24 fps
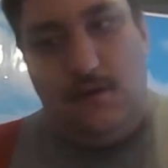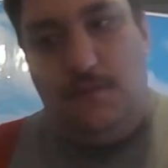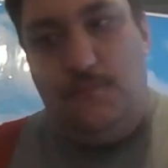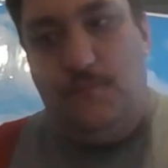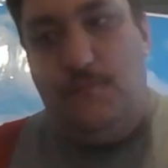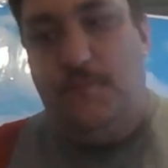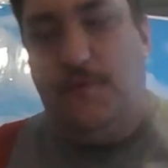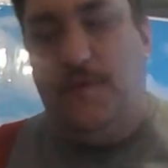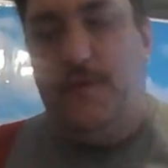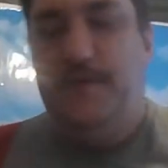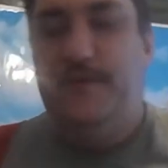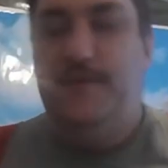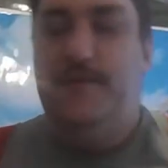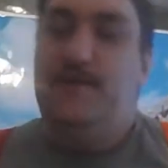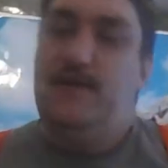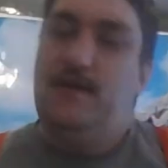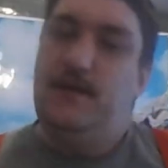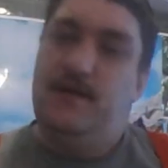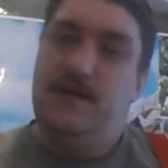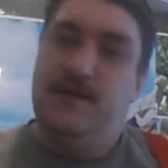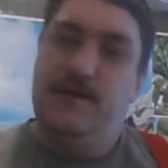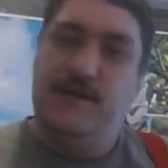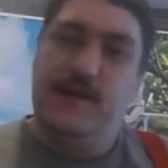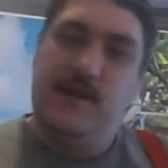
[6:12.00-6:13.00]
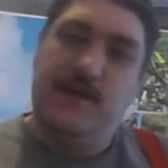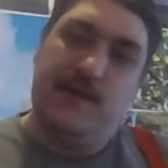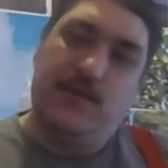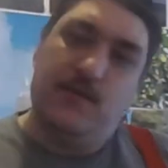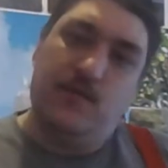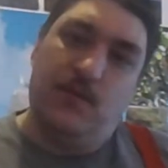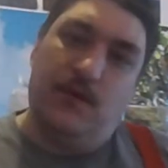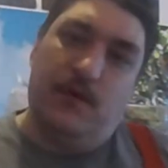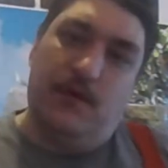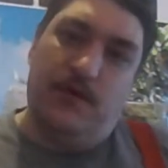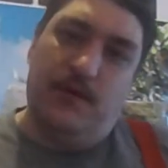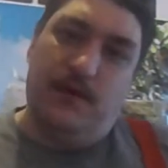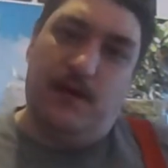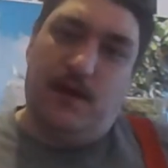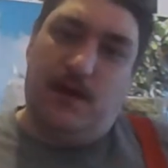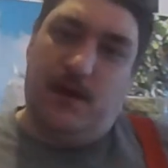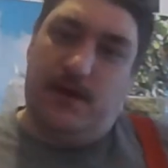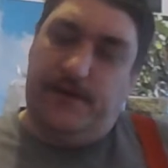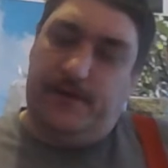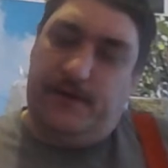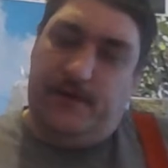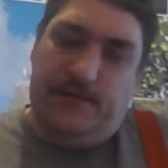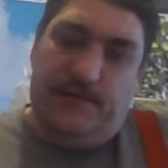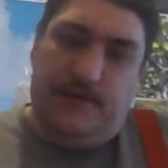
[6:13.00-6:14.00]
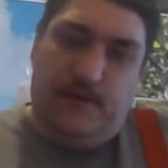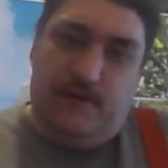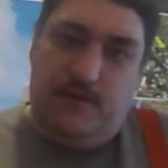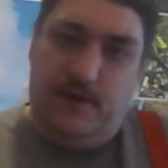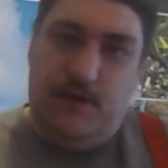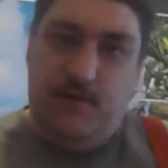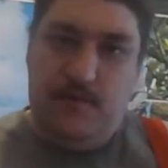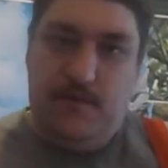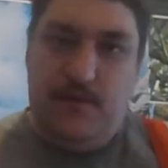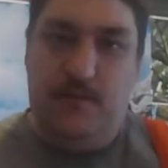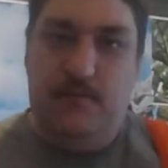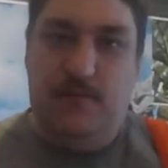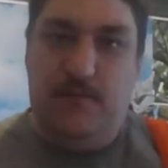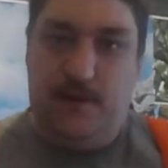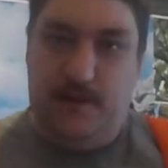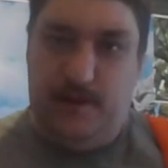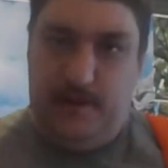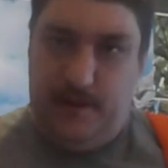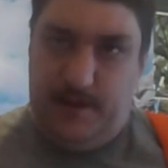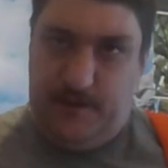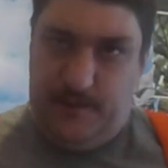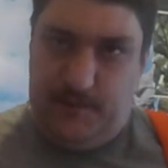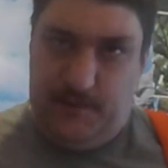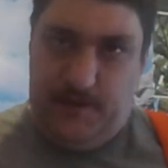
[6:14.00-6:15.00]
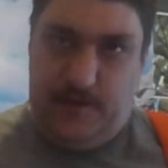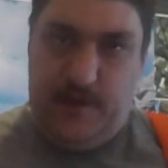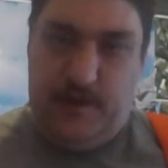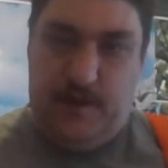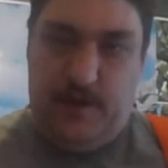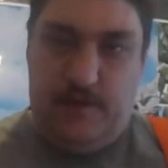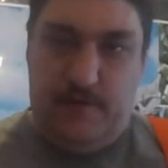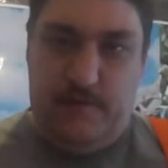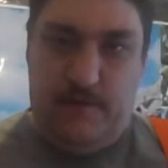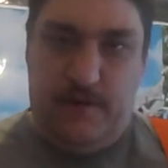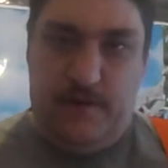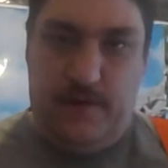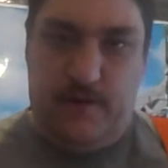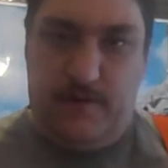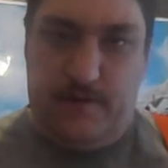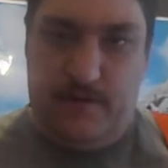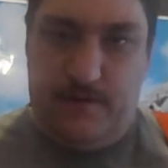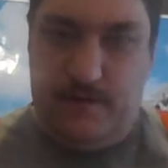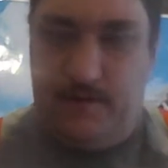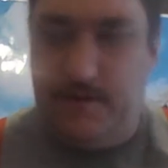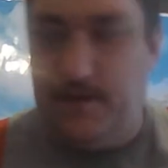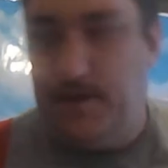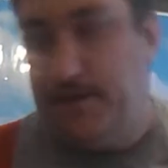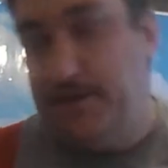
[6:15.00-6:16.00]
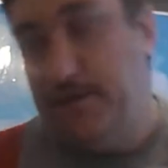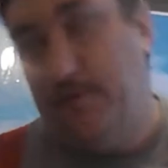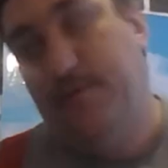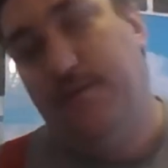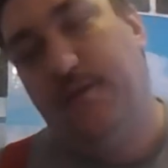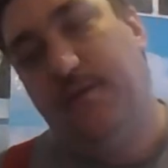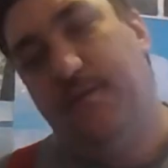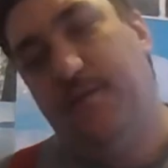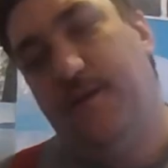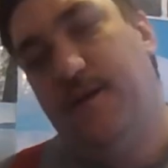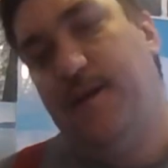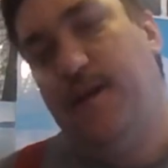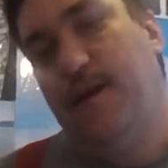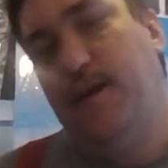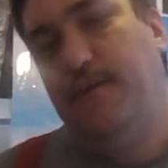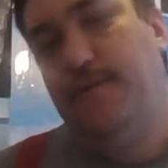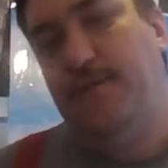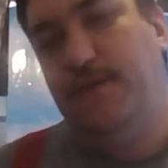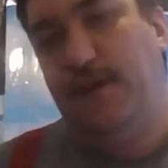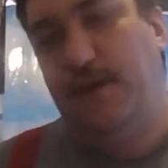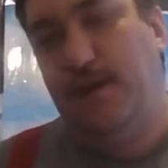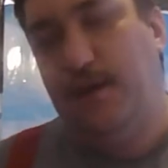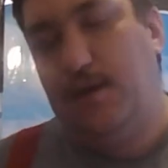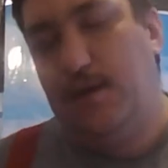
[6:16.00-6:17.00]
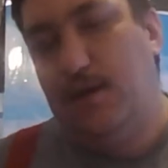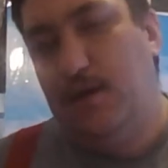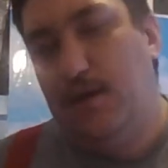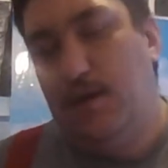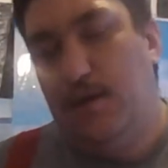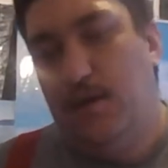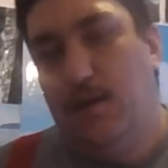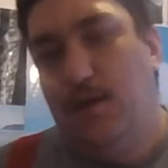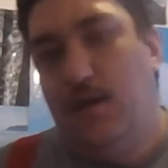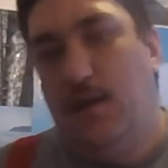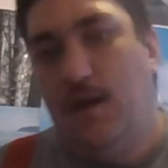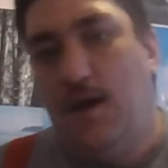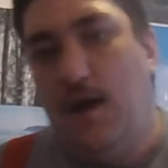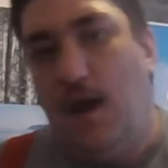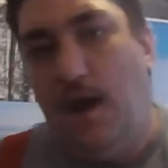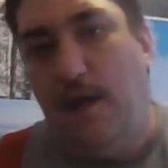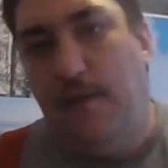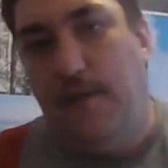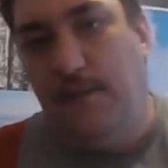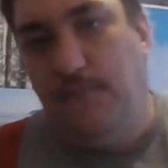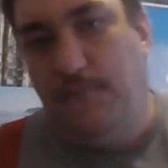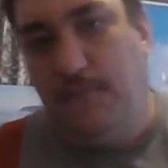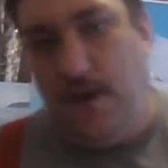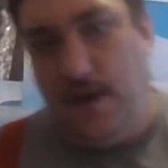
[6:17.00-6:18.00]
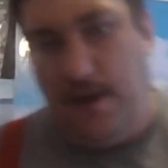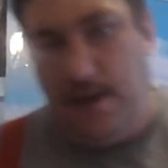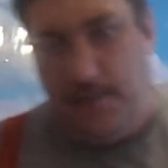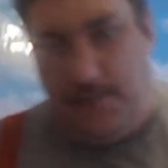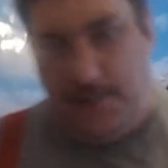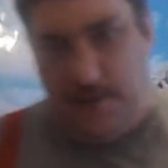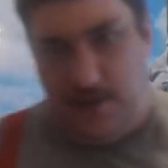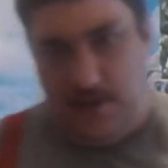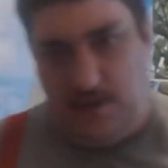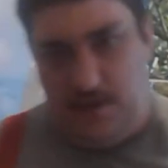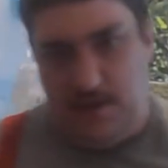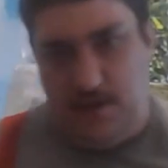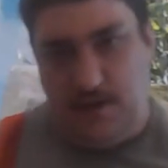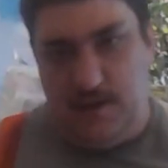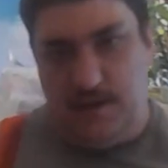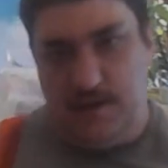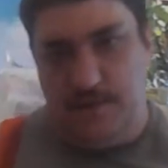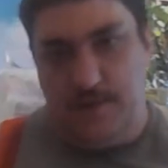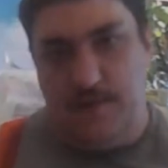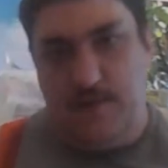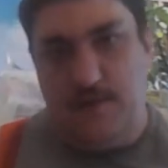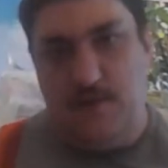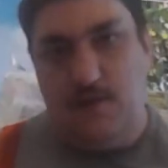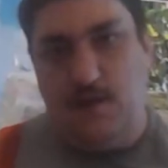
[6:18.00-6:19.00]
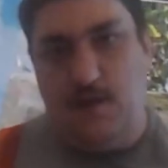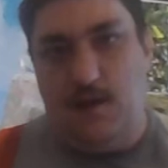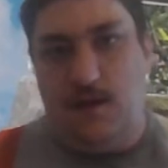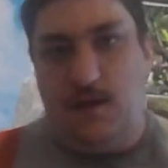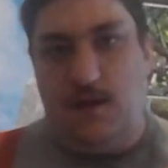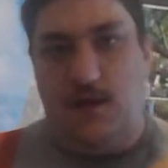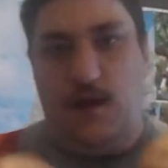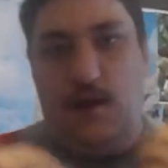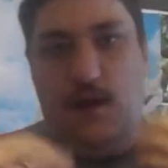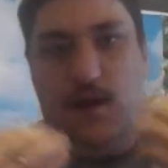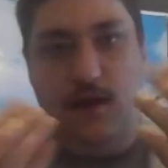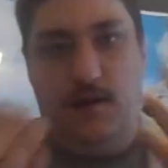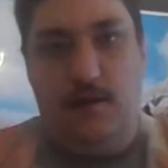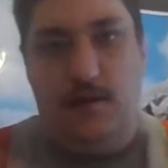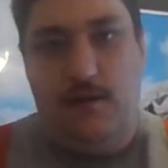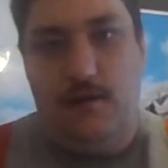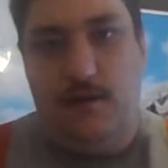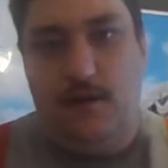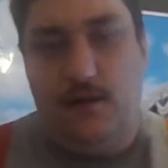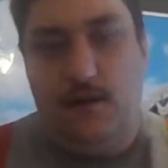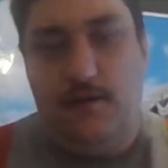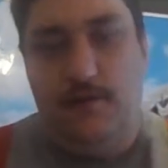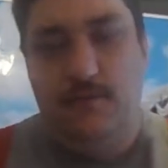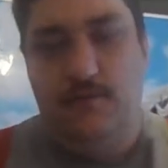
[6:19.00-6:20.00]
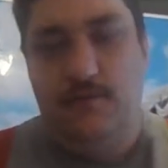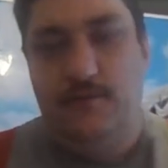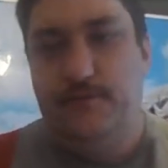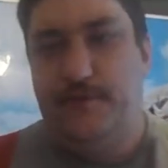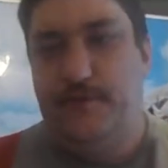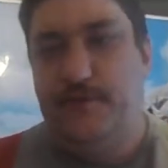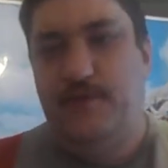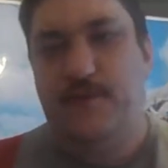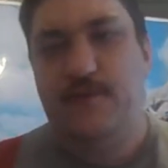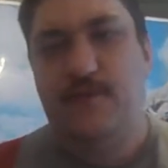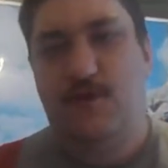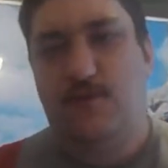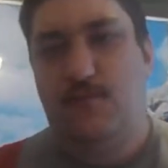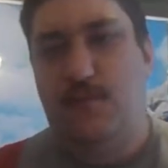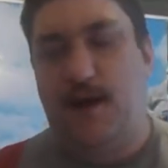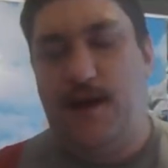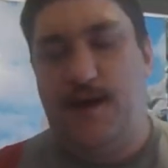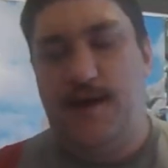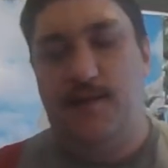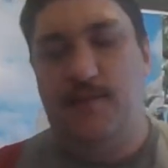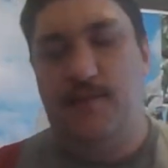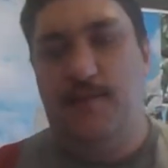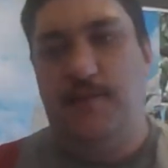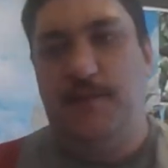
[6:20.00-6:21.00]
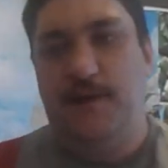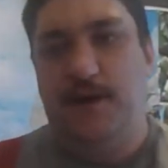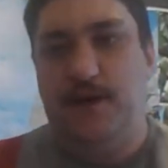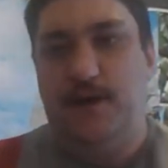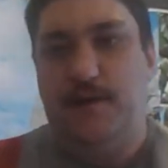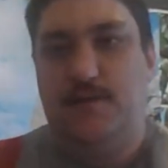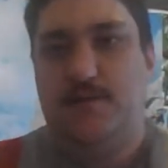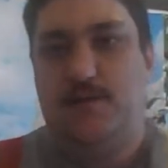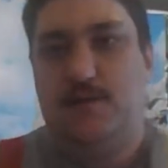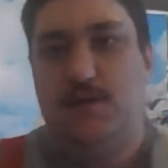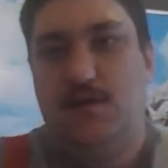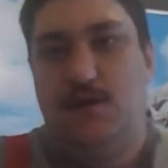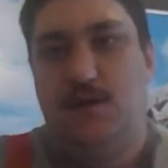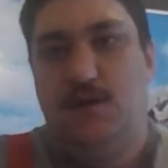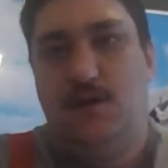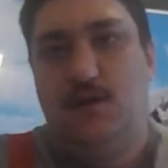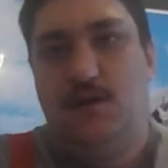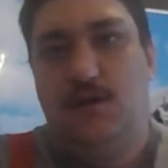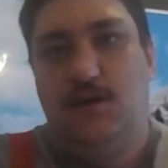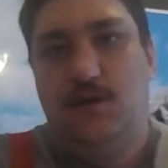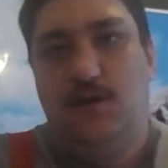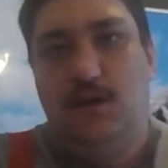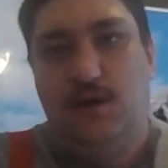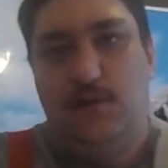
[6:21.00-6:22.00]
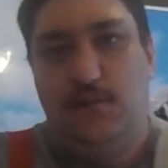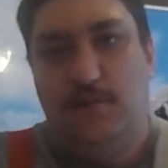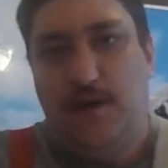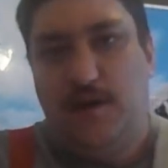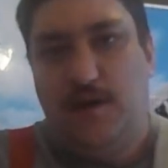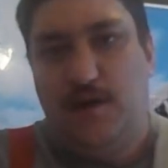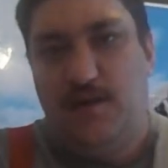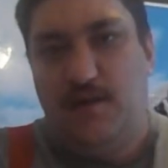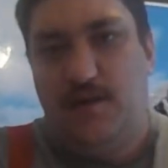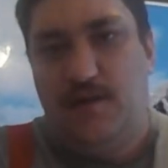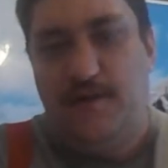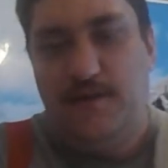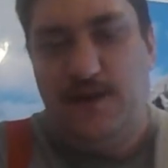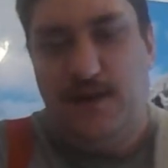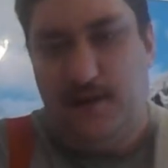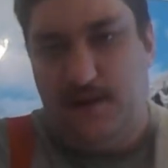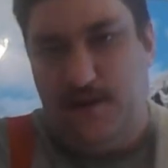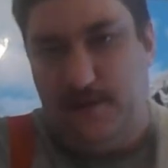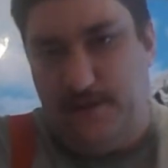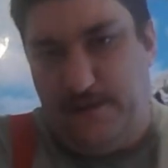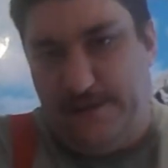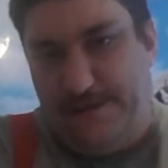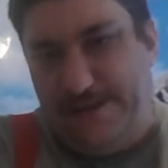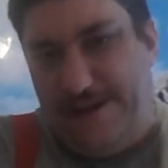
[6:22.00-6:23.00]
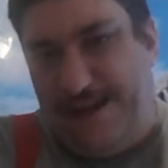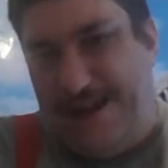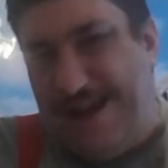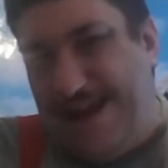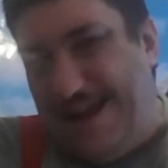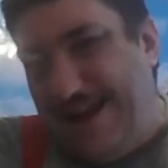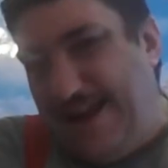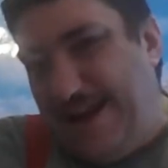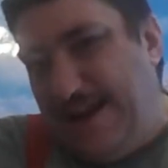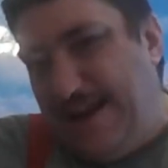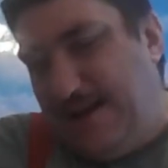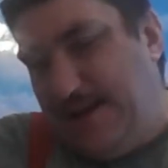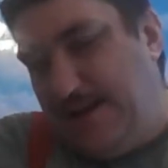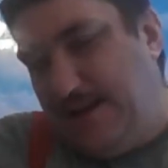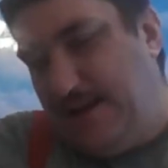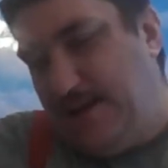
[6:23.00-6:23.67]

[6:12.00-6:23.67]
But in this one, I don't agree with him. In this particular instance, I don't agree. I think my opinion is that there is no maximum age. Because at the end of the day,